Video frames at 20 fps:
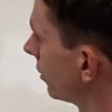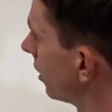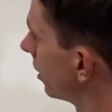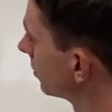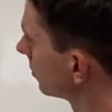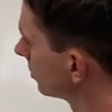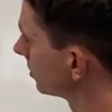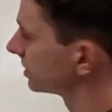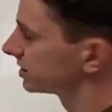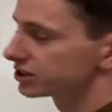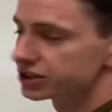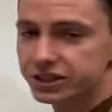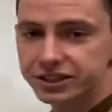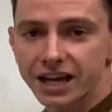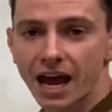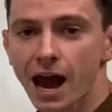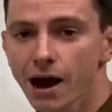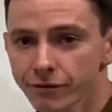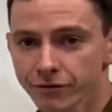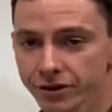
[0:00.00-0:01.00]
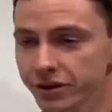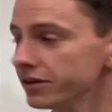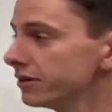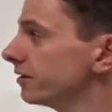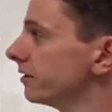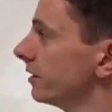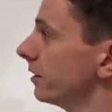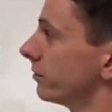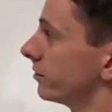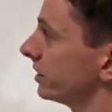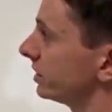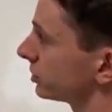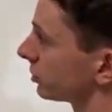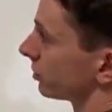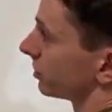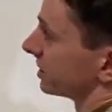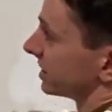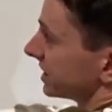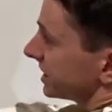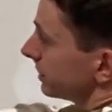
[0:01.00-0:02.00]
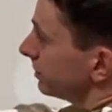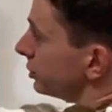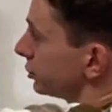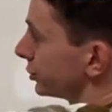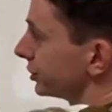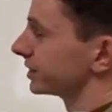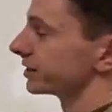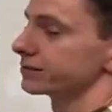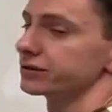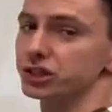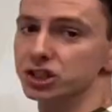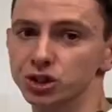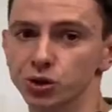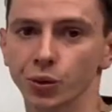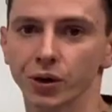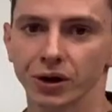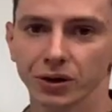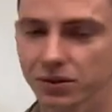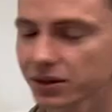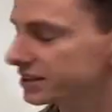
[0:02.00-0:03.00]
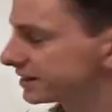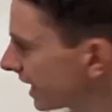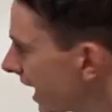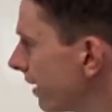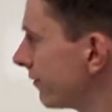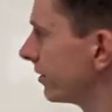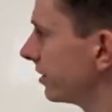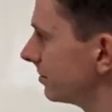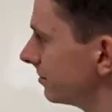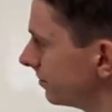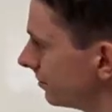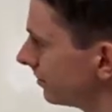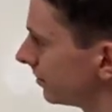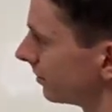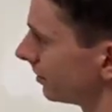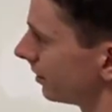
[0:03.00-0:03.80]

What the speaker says: on, let's just have it, if these are the symmetries of a square, let's have it